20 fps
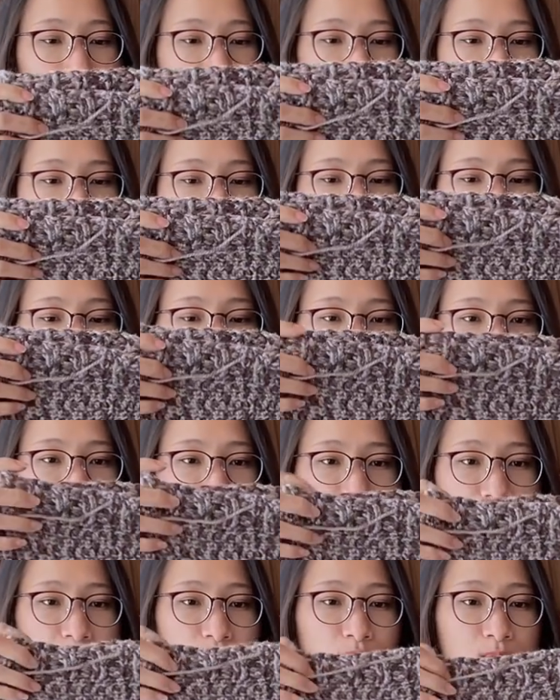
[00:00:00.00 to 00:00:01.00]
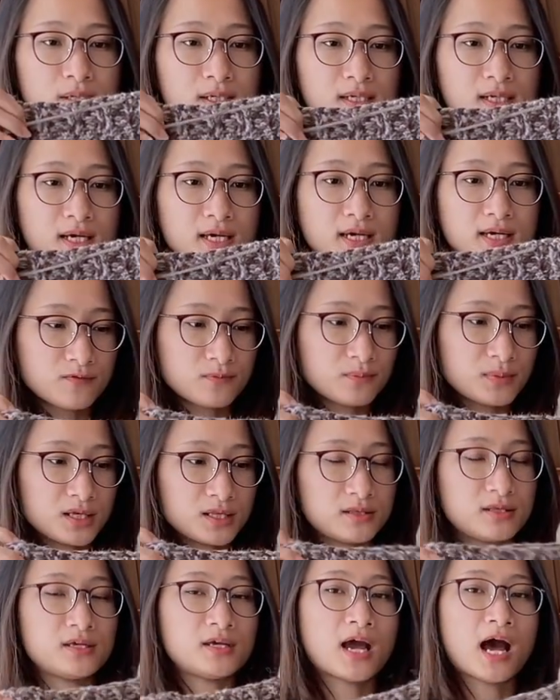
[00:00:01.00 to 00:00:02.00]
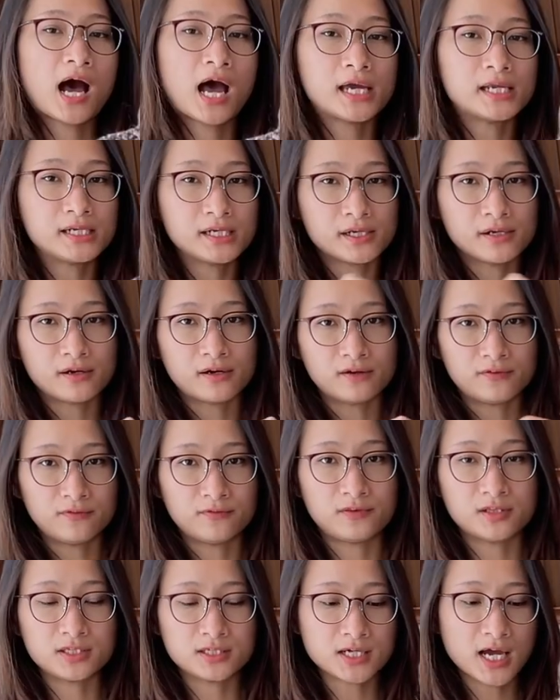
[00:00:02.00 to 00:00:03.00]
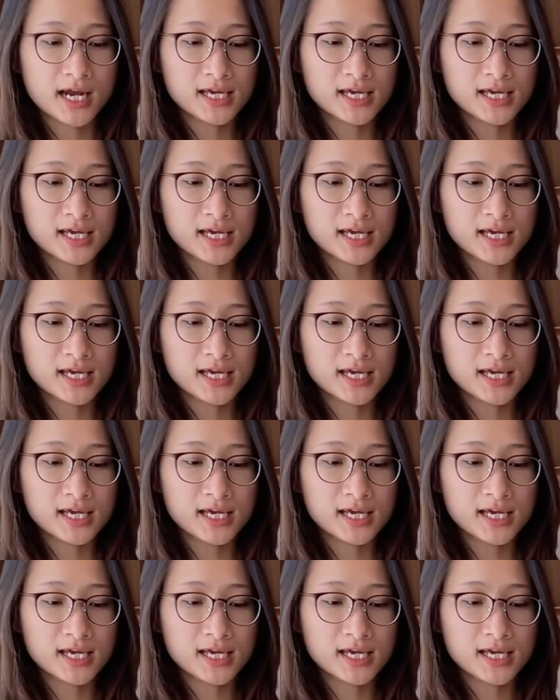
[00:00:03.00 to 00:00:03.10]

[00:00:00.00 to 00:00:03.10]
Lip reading: Okay, this one gave me the idea of the